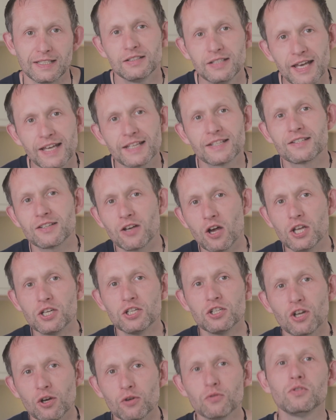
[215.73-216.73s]
Yes, I
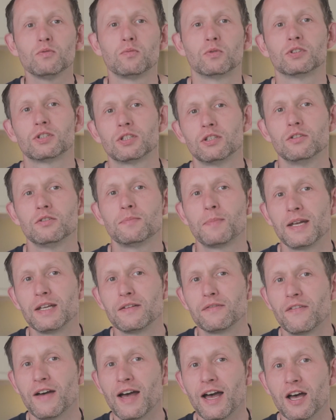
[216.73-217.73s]
know you want to lose belly
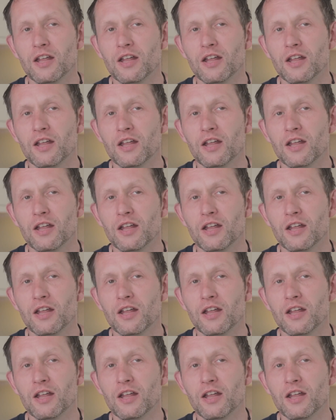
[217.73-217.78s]
fat,